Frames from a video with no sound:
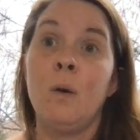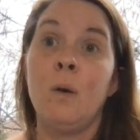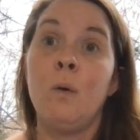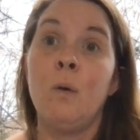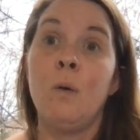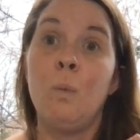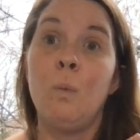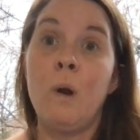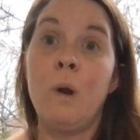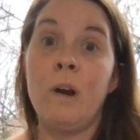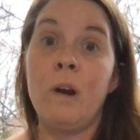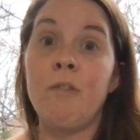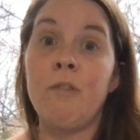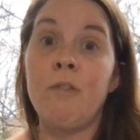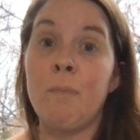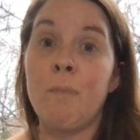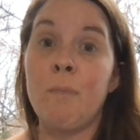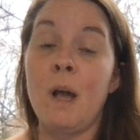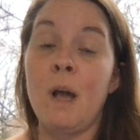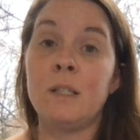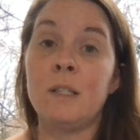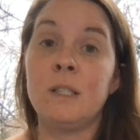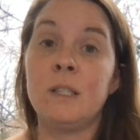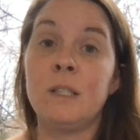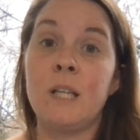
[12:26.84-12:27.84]
1 of the
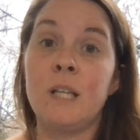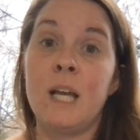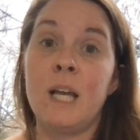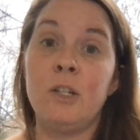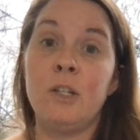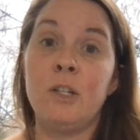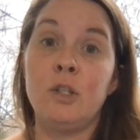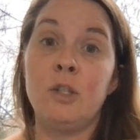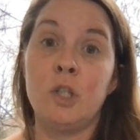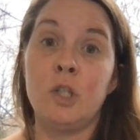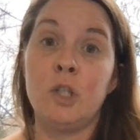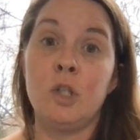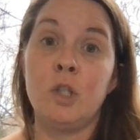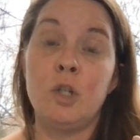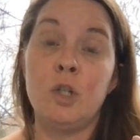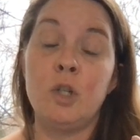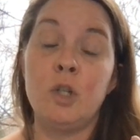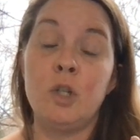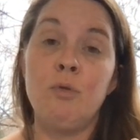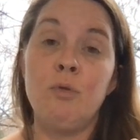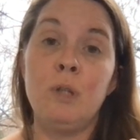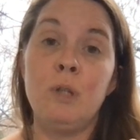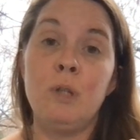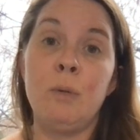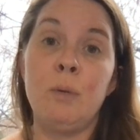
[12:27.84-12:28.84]
boxes has just
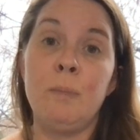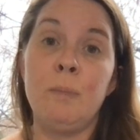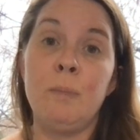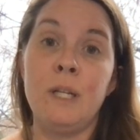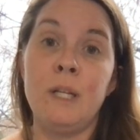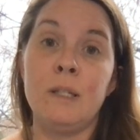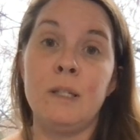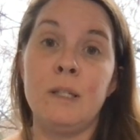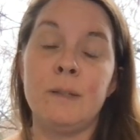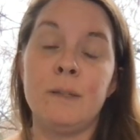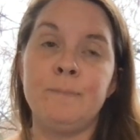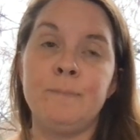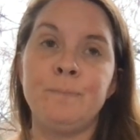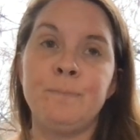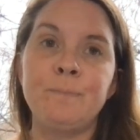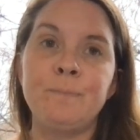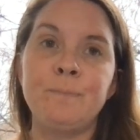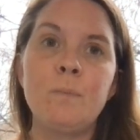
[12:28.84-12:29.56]
2 little b's.